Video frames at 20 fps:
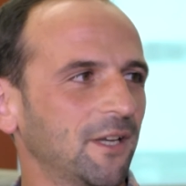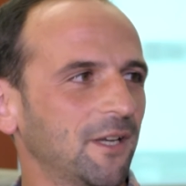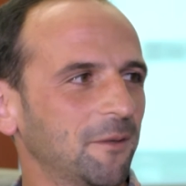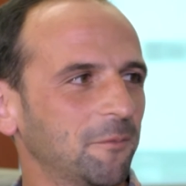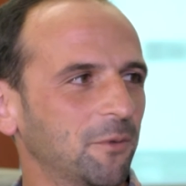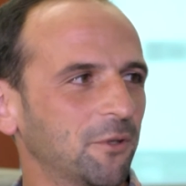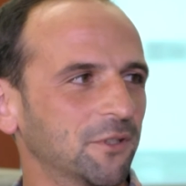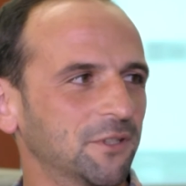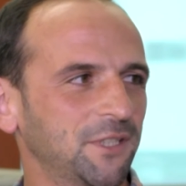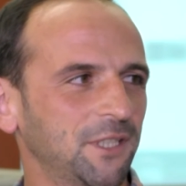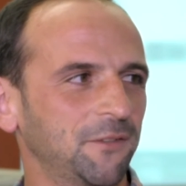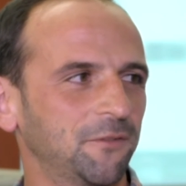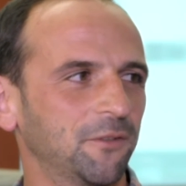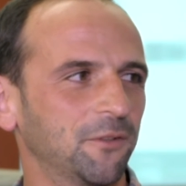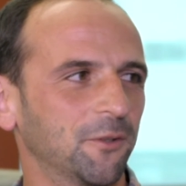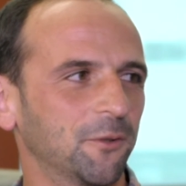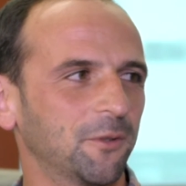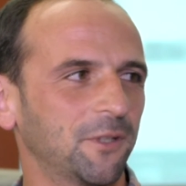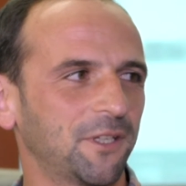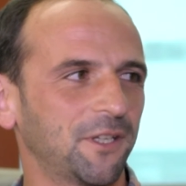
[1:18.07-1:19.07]
Uh-huh. Because
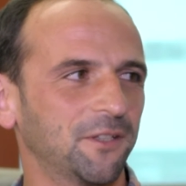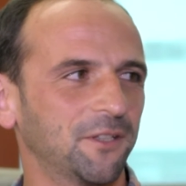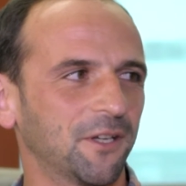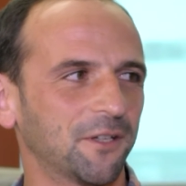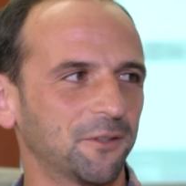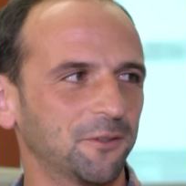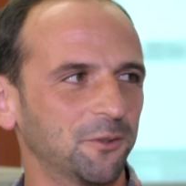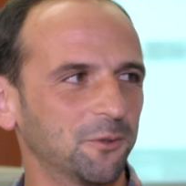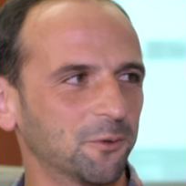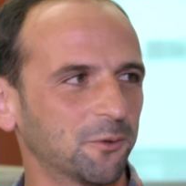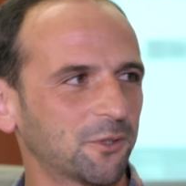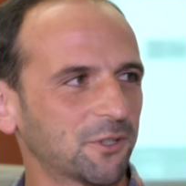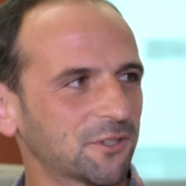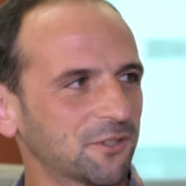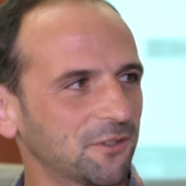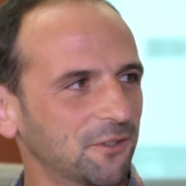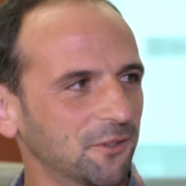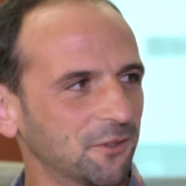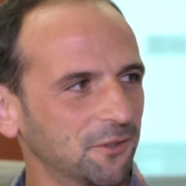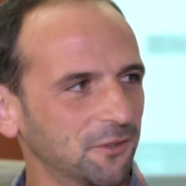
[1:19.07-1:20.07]
even though they cannot endorse,
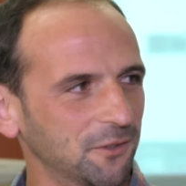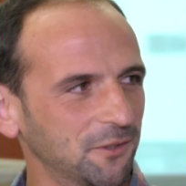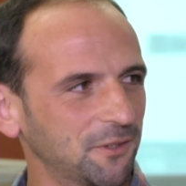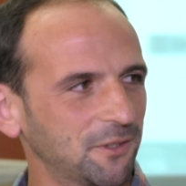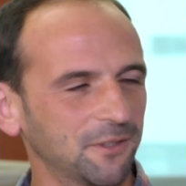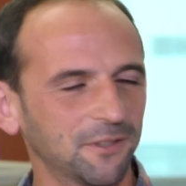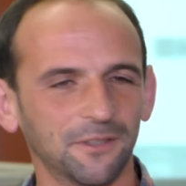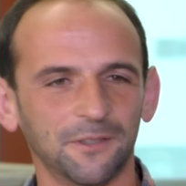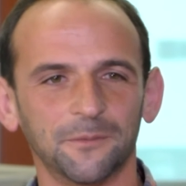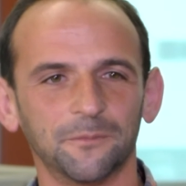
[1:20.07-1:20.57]
they could,